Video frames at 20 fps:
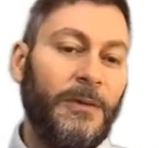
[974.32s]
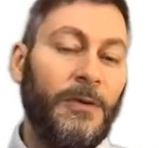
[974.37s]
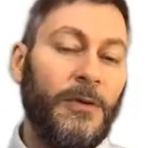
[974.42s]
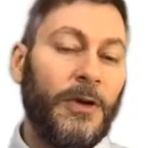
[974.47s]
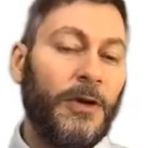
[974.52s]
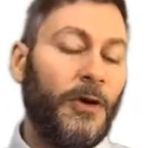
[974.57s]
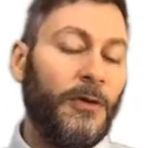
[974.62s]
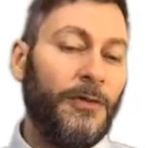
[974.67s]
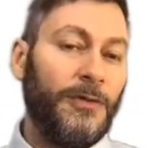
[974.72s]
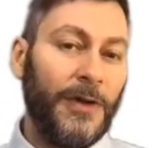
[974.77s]

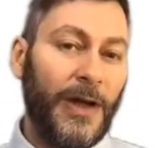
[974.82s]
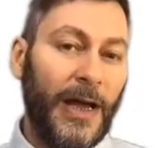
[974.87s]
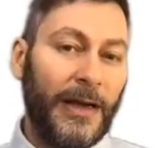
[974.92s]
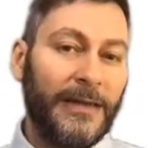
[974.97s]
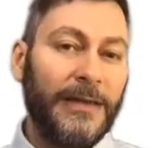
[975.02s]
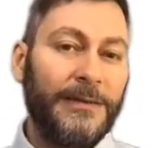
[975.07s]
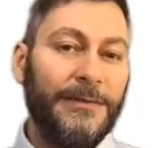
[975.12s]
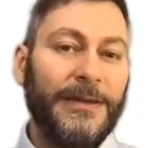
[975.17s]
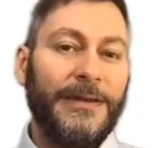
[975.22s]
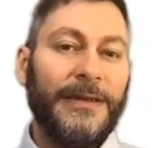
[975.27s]
We go for
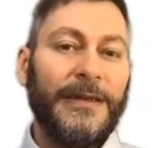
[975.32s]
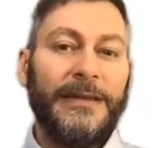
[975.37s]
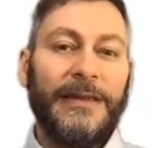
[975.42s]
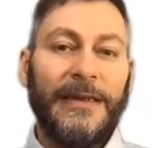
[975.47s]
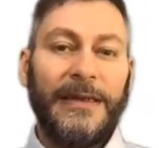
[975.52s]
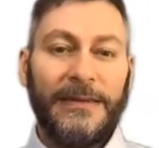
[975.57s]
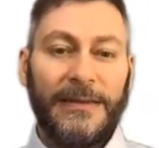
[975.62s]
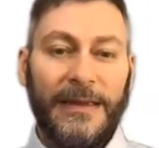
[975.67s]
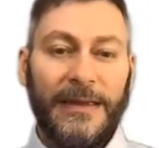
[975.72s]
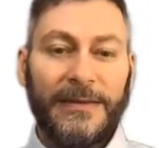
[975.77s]
activity
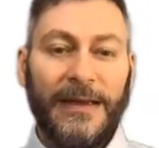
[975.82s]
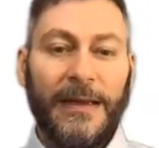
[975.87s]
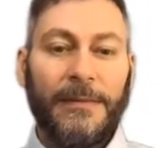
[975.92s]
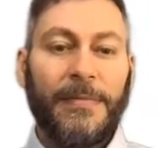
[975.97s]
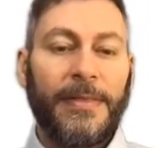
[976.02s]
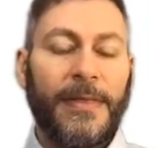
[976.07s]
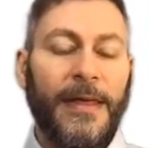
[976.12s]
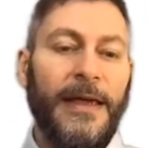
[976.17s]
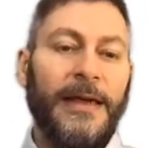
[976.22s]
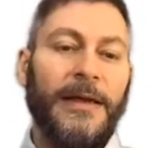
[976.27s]
D, the
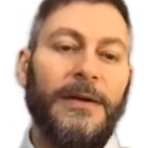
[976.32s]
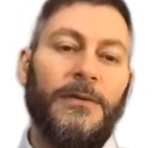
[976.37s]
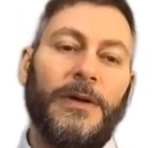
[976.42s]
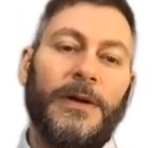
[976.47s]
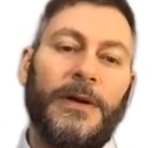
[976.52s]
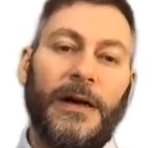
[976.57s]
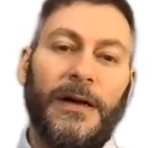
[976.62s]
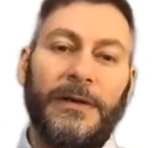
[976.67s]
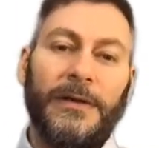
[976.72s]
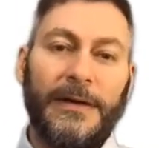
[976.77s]
same thing.
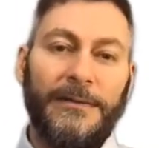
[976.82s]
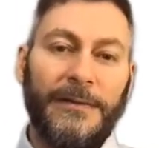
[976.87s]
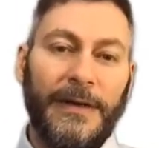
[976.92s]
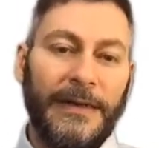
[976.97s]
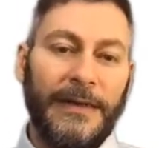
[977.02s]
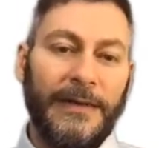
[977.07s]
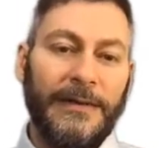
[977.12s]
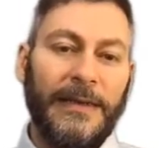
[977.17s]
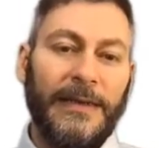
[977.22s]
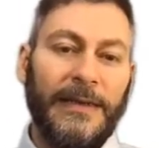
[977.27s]
We can't have
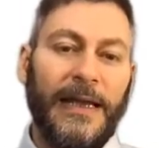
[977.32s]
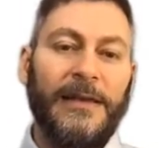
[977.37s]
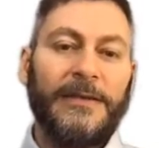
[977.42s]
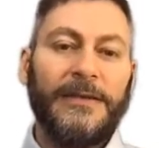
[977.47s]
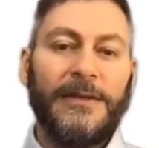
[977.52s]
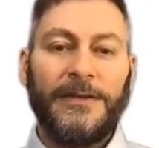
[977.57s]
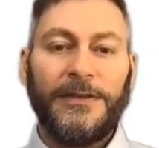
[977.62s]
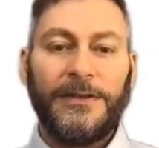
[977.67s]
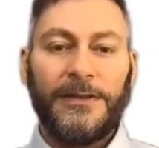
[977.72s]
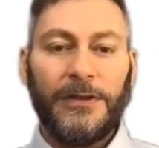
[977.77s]
any
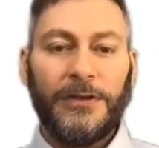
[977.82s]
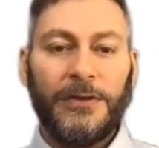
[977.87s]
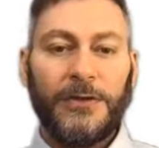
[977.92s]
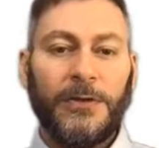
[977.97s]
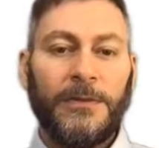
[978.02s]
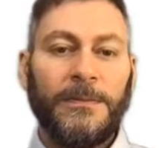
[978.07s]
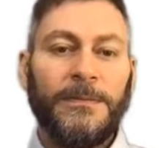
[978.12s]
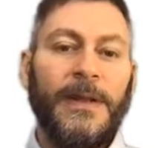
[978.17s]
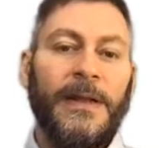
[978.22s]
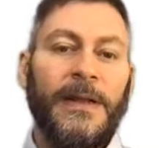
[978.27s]
delays, it's
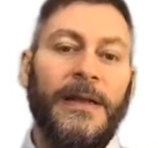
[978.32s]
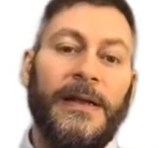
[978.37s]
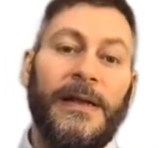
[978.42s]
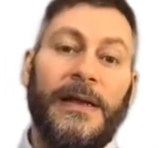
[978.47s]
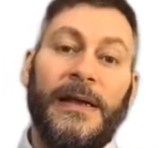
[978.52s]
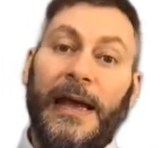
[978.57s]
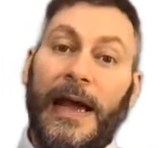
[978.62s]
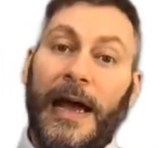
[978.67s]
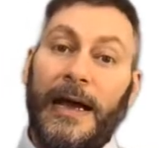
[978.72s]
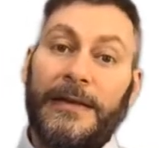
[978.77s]
0.
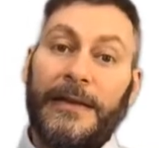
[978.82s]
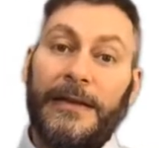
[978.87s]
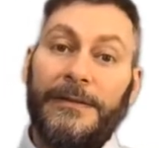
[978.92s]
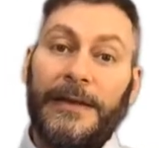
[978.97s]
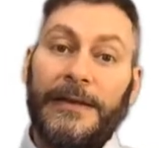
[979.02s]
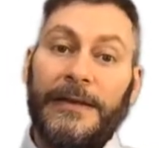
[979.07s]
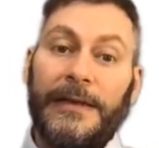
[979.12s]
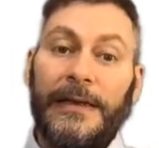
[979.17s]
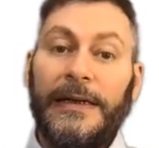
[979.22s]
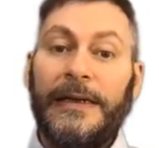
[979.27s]

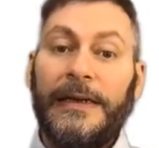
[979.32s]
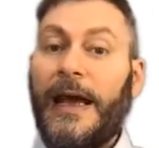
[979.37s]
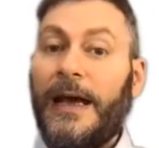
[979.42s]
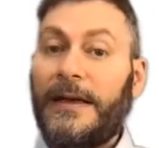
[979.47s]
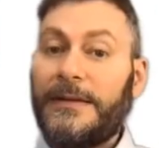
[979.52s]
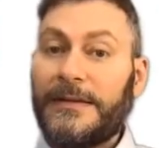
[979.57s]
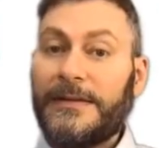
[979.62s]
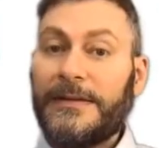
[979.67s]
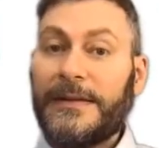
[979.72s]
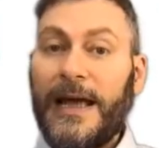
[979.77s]
Activity E
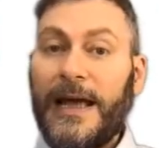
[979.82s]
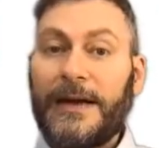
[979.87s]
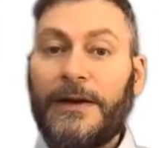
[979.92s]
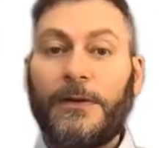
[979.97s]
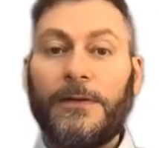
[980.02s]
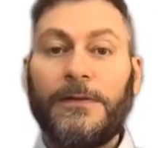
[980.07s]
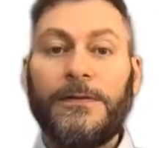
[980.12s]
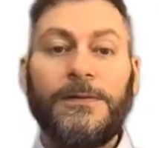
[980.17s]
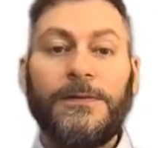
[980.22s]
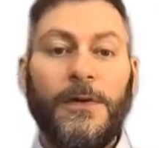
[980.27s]
has a
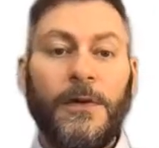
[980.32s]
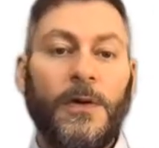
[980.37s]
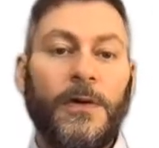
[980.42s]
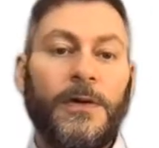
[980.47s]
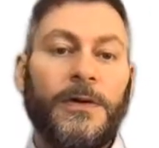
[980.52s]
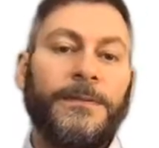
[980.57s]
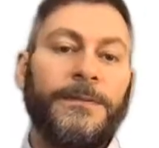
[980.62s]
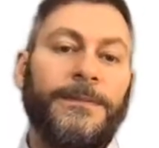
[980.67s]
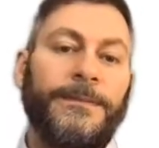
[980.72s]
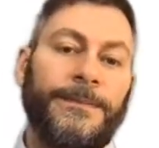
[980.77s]
slack of
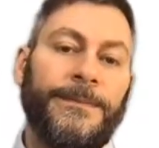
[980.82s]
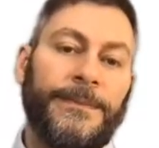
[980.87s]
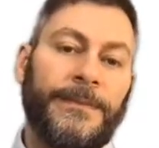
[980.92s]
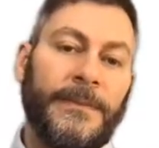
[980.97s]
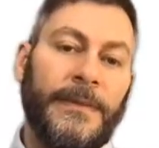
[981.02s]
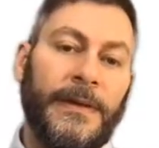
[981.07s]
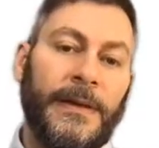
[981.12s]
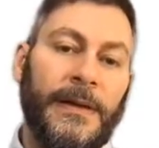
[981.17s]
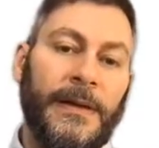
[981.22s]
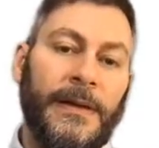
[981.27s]
4.
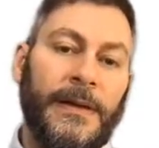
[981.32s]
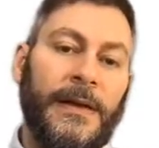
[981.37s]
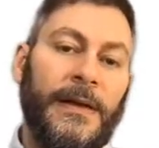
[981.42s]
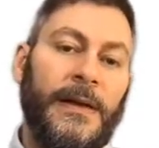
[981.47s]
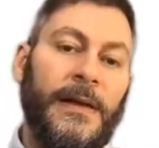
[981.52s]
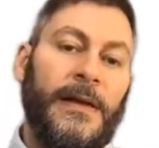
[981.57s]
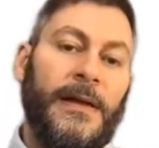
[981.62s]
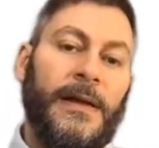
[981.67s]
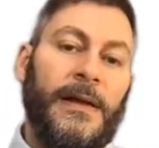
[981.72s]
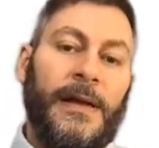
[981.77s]

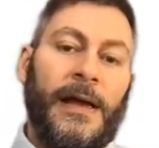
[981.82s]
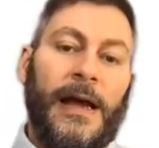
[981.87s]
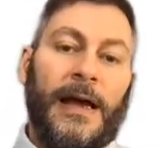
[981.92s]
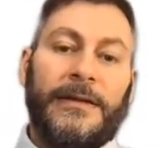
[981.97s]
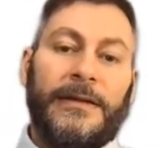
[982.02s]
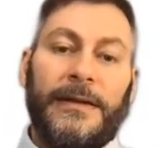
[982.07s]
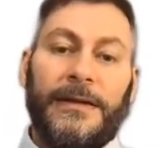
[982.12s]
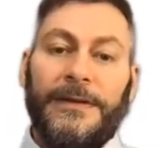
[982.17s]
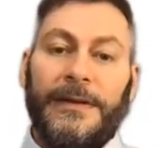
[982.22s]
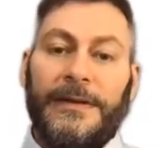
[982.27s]

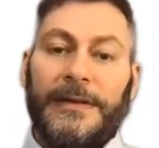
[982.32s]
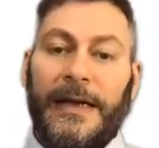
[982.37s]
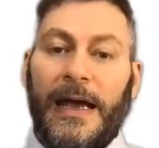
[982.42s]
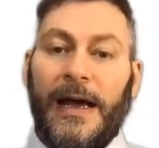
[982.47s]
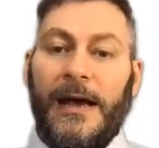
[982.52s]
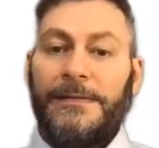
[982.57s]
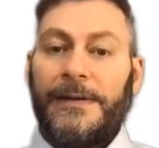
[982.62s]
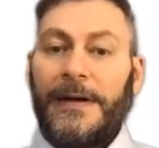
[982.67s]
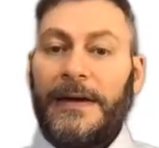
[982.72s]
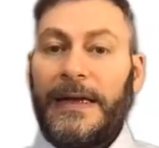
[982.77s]
Activity
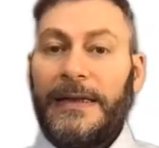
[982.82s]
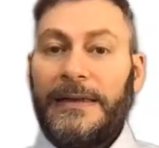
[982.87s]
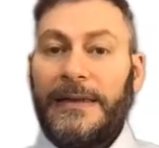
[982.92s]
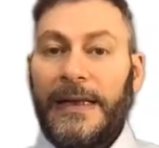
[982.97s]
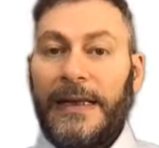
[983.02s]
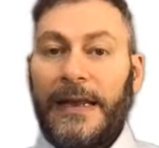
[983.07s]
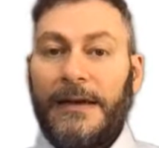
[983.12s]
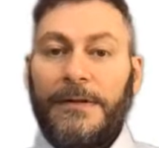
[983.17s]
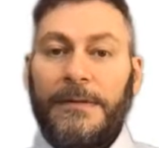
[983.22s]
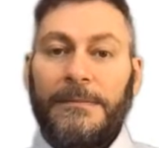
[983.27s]
F, again,
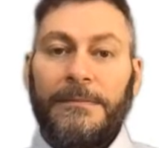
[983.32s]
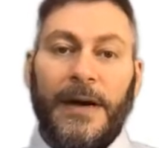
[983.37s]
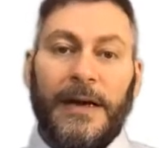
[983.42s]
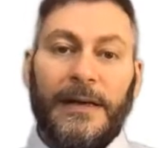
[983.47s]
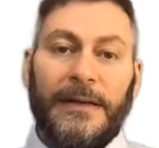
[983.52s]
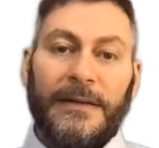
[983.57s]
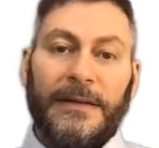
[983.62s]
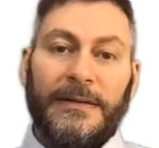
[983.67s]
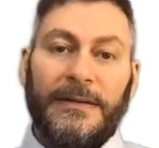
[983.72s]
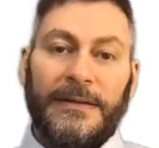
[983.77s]
11
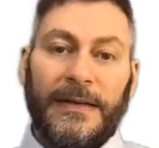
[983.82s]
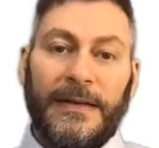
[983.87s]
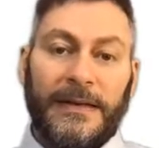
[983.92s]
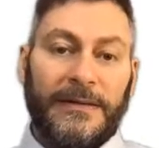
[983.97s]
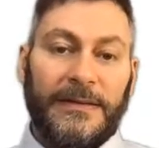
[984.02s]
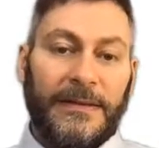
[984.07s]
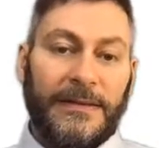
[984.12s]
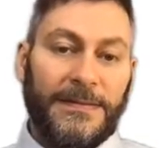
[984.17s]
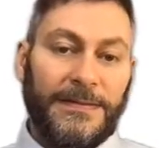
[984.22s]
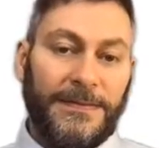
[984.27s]
minus
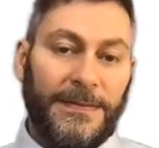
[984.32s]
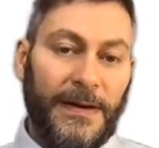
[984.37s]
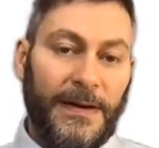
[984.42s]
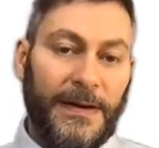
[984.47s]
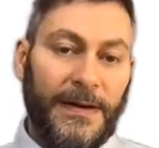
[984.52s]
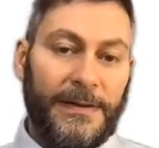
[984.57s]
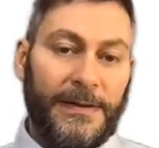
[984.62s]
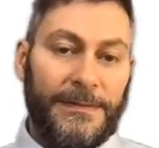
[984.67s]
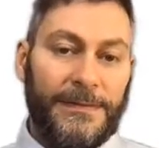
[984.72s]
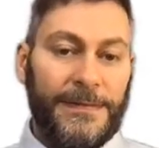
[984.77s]
6 is
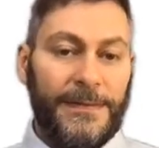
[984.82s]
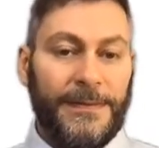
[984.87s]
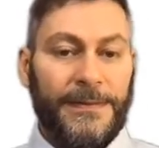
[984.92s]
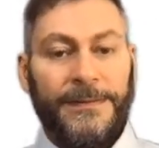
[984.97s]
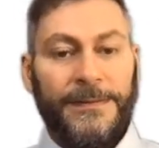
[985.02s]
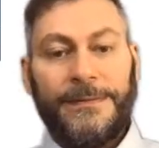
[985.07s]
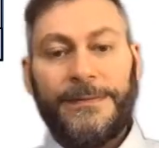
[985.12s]
5.